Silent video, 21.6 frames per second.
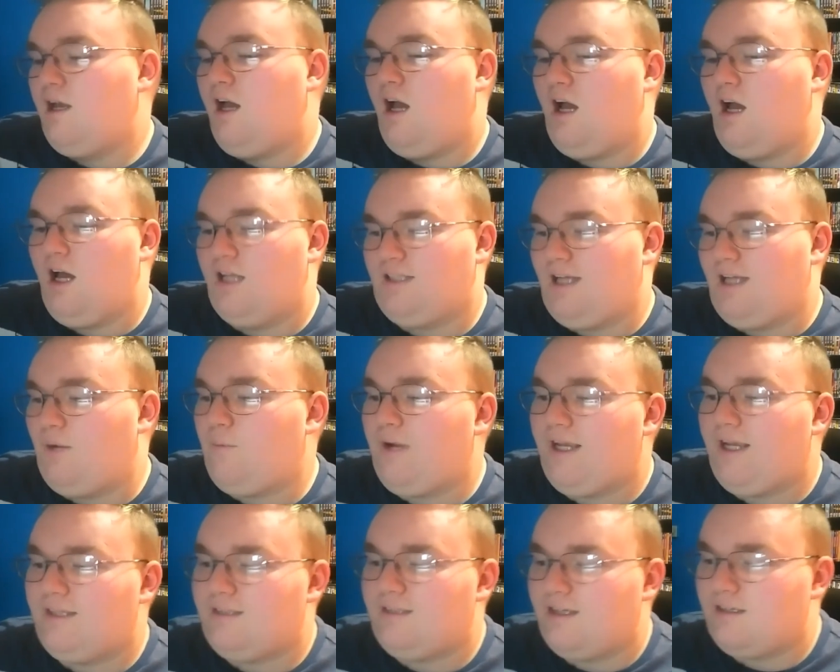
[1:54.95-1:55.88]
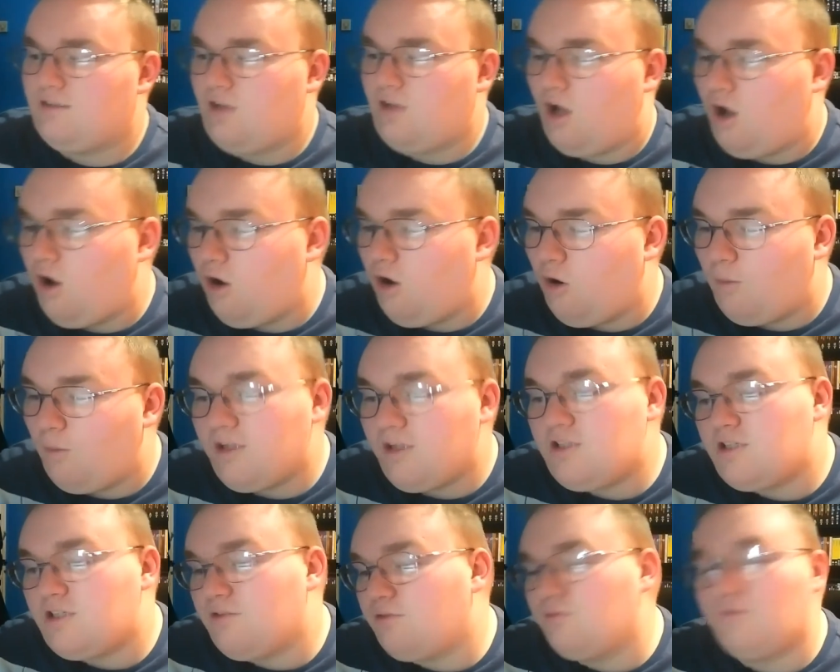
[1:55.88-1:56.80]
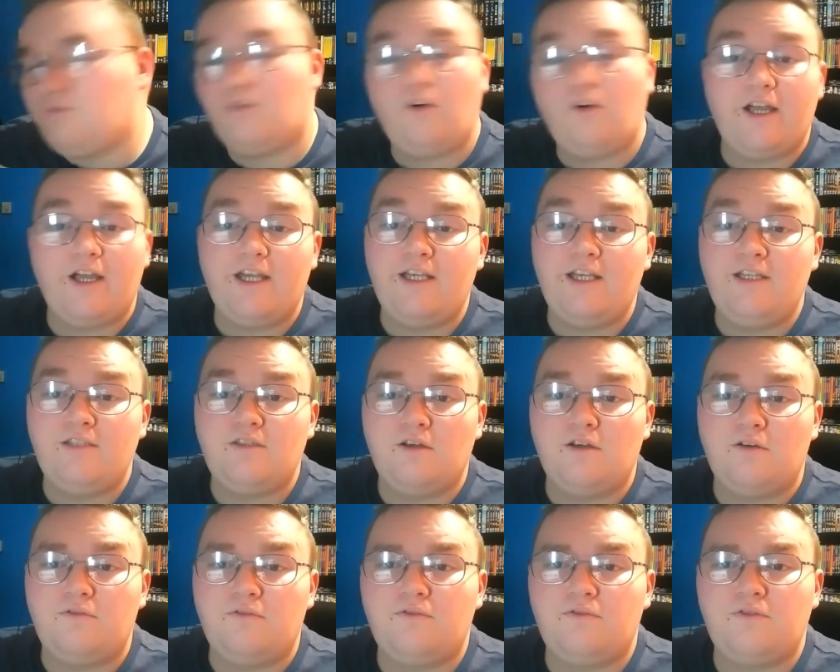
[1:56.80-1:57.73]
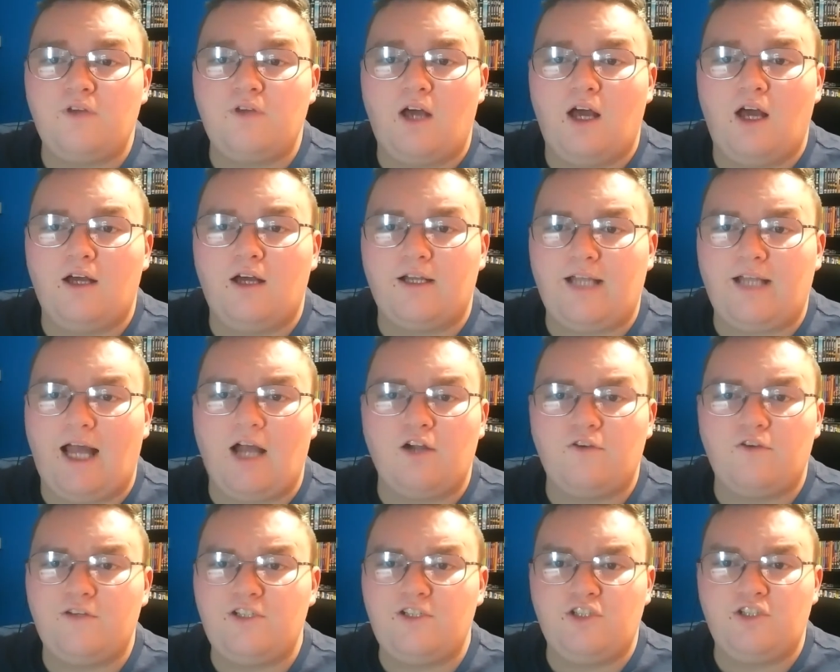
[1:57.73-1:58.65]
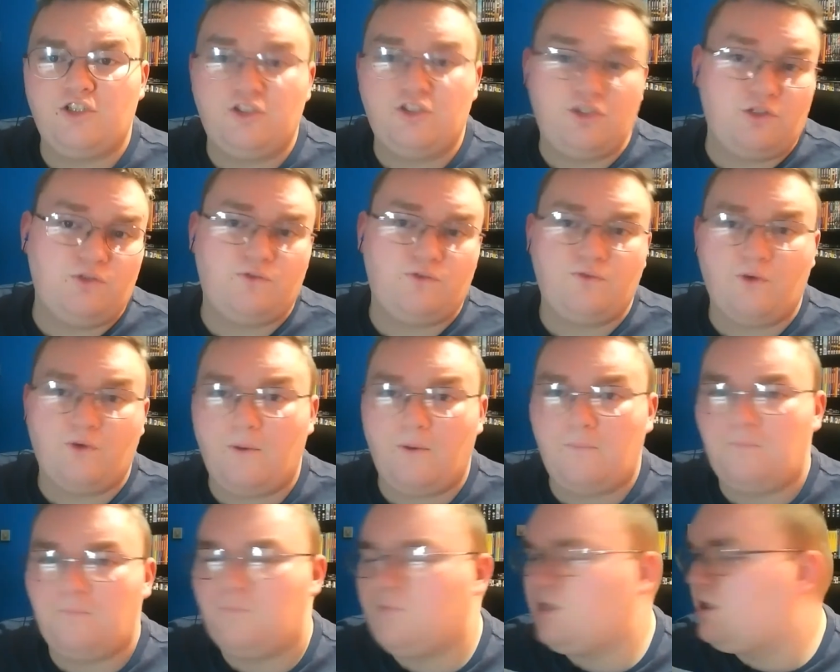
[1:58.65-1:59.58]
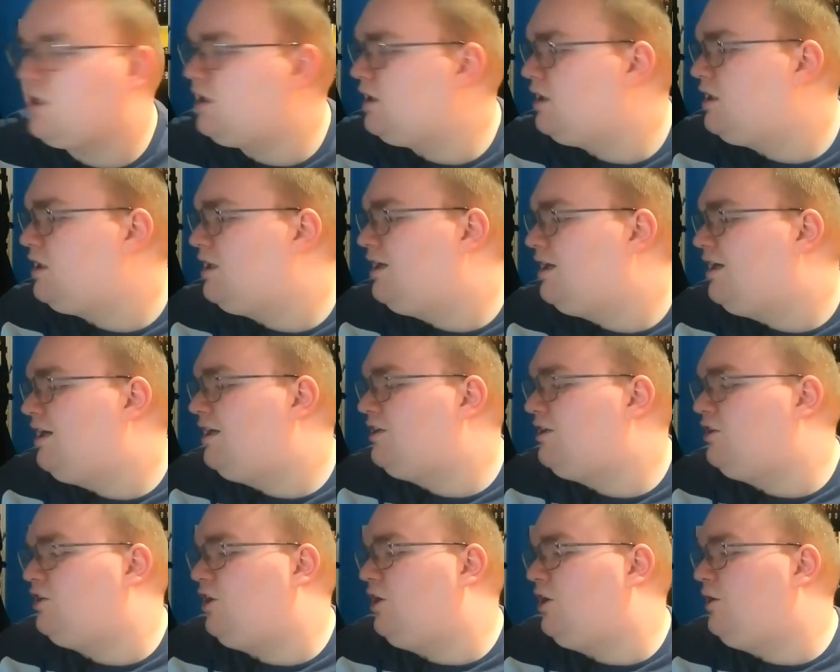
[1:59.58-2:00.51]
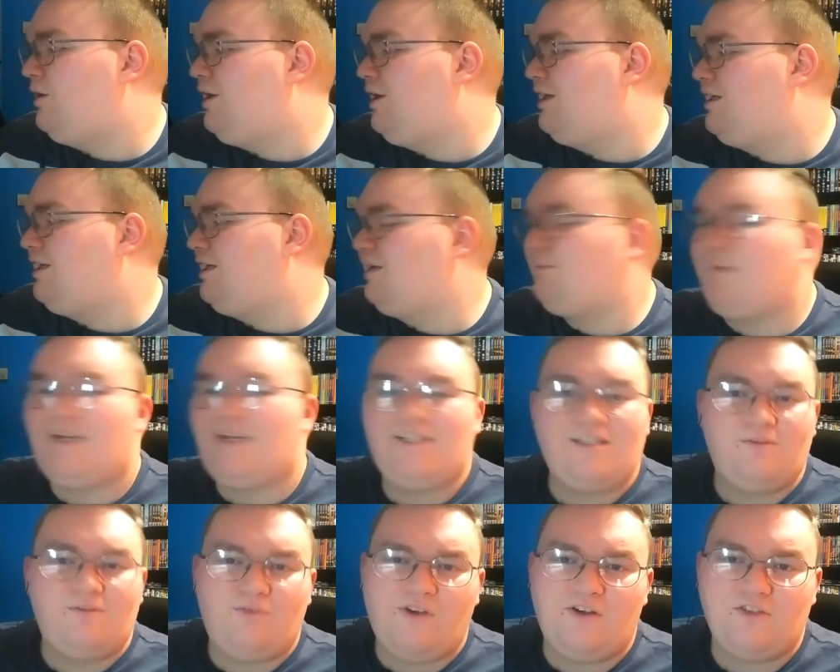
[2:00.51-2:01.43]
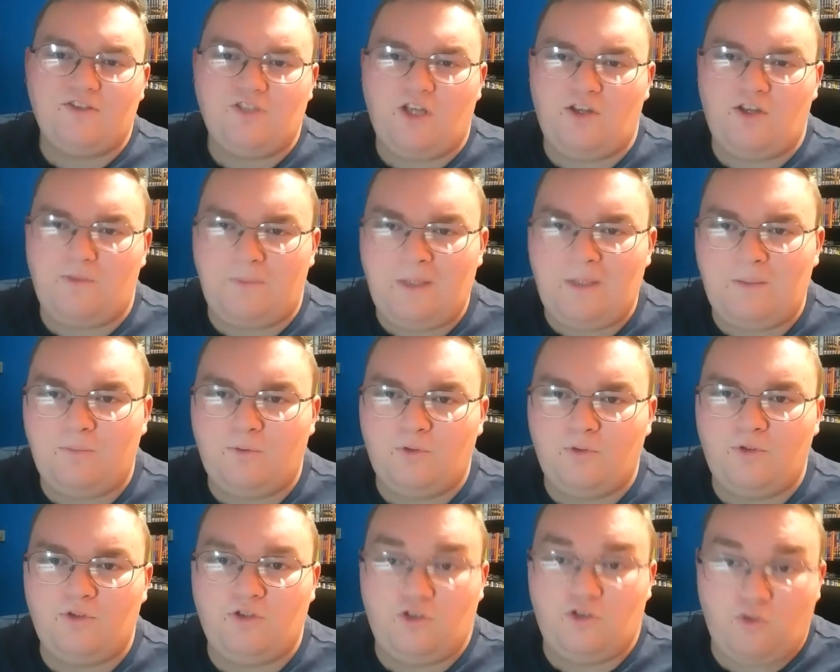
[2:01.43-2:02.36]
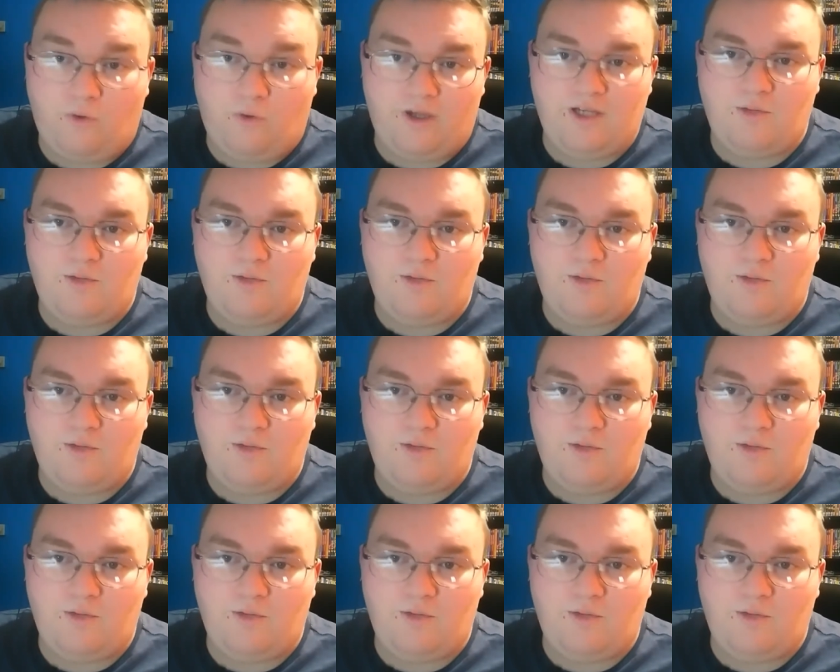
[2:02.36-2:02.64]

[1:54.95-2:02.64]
That way there's a whole bunch of different varieties of categories you can choose from, you know, and it makes it fairer to other people to join